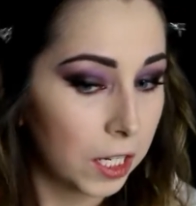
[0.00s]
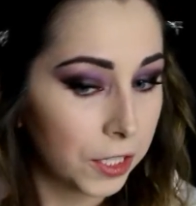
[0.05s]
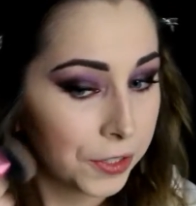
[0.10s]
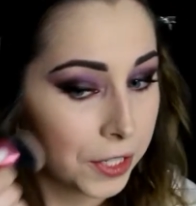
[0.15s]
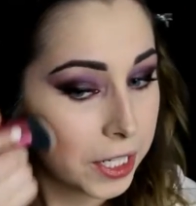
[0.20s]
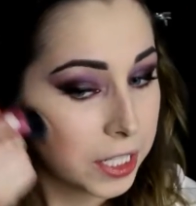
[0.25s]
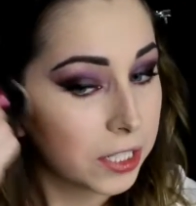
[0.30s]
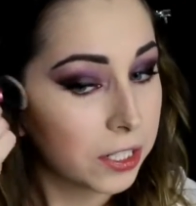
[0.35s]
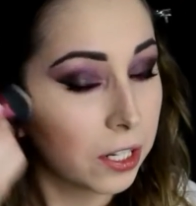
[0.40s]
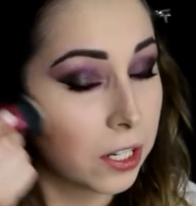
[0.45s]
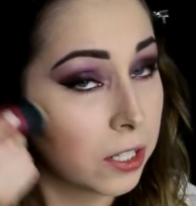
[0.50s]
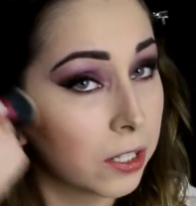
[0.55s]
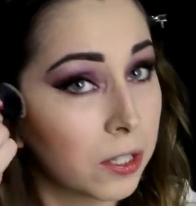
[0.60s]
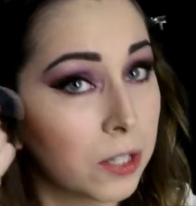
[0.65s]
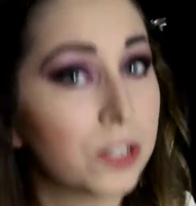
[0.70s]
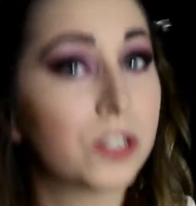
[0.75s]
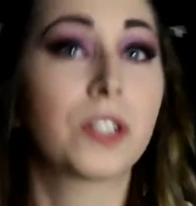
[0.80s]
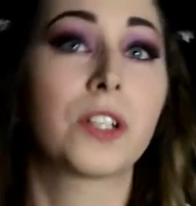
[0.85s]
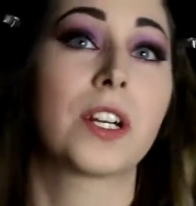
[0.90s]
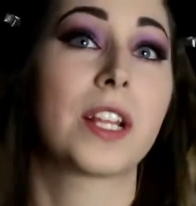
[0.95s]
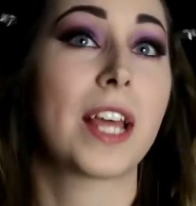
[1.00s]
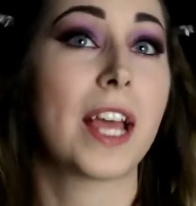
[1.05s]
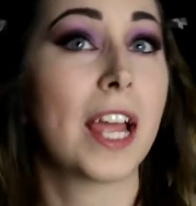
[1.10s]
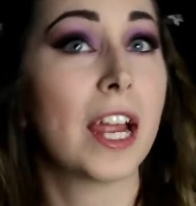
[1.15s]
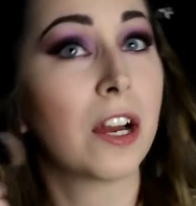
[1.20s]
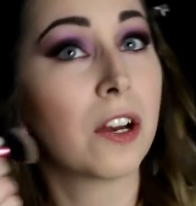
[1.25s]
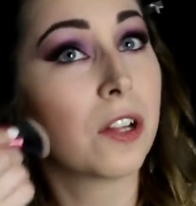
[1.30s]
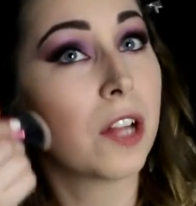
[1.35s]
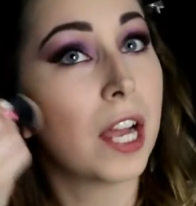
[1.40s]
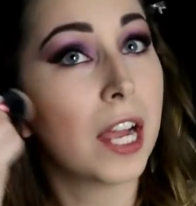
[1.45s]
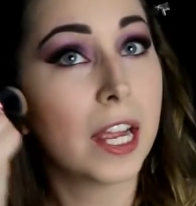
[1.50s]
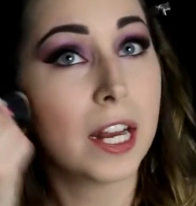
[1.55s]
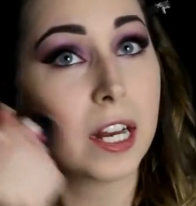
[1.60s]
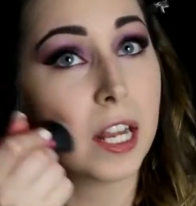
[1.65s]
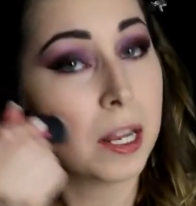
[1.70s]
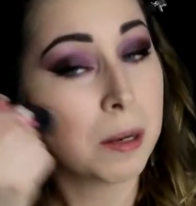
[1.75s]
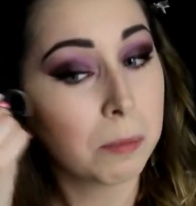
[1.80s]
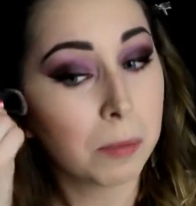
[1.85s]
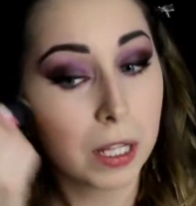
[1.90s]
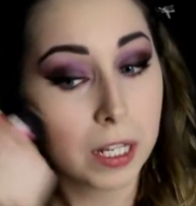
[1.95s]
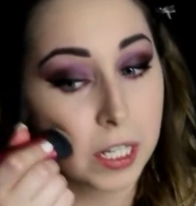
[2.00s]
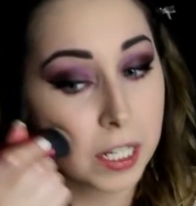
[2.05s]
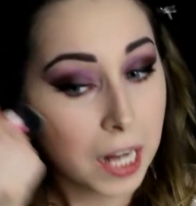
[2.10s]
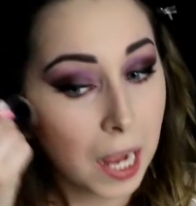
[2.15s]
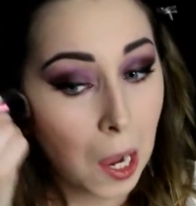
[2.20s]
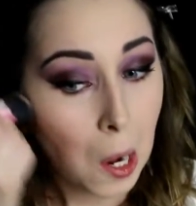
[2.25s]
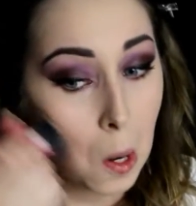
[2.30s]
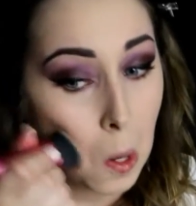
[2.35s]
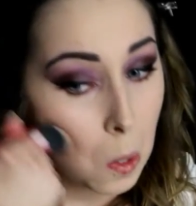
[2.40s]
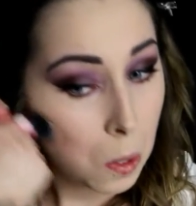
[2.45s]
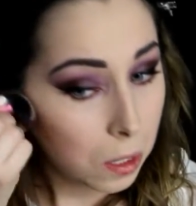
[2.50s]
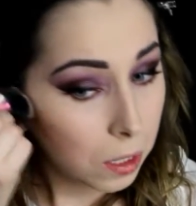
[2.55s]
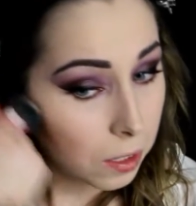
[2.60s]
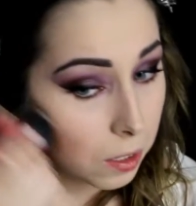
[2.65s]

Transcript: Try to start closer to the hairline and blend it out.